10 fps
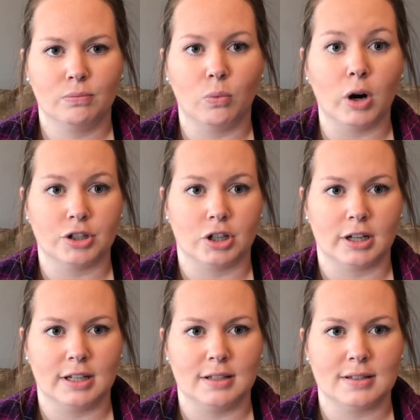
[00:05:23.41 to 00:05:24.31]
watch our
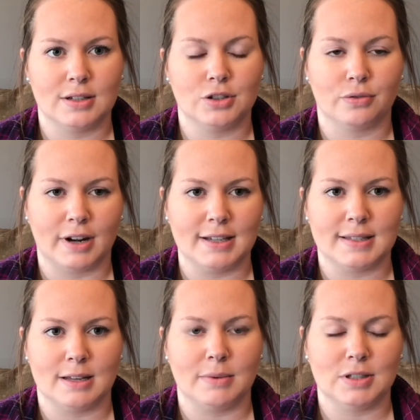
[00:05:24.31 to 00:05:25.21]
kids and to raise
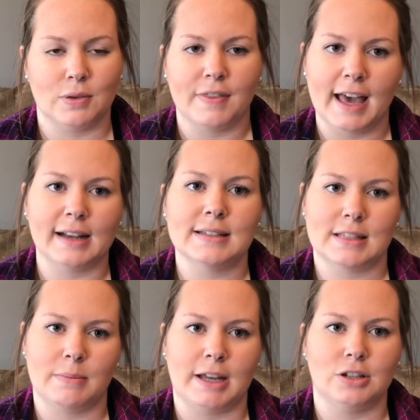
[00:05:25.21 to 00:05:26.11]
them. And so that is
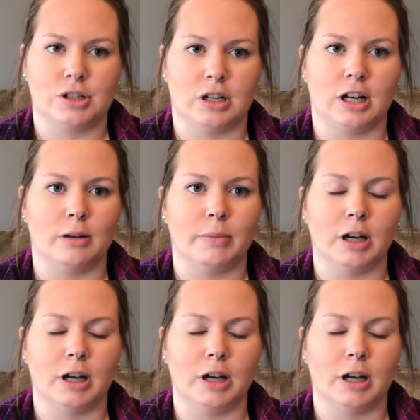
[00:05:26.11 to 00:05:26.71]
the main job